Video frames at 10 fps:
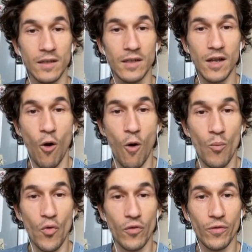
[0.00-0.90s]
Oh,
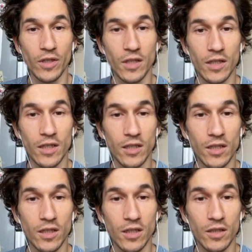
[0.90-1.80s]
perfect.
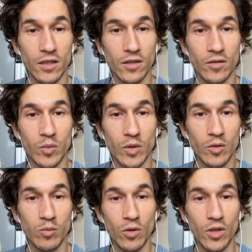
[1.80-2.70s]
Uh, let's
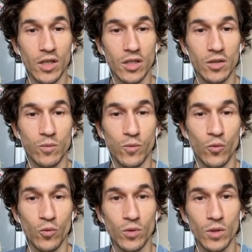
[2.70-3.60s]
block his
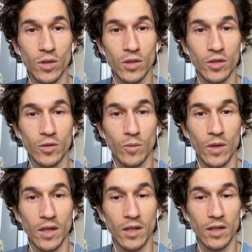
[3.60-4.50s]
wood as
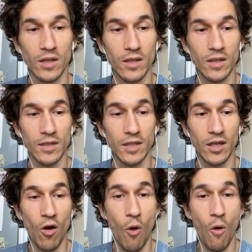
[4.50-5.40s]
well. I think...
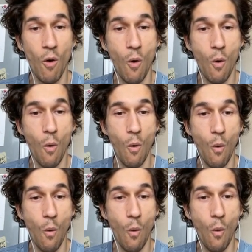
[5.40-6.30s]

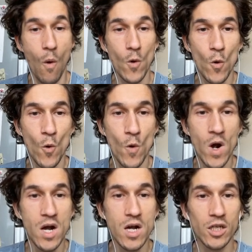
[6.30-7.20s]
Oh...
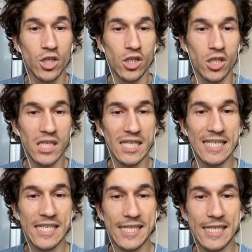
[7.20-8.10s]
Should I
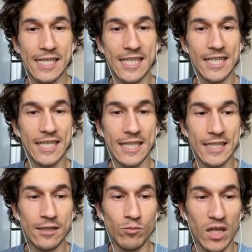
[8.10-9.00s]
get a
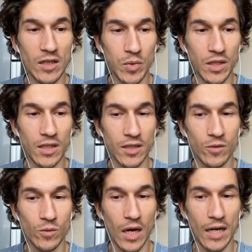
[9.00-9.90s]
city maybe
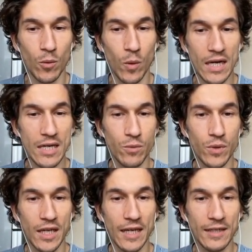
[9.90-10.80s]
right away if we
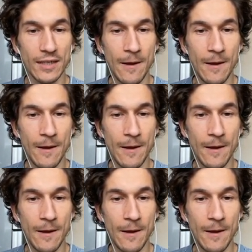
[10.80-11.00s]
can?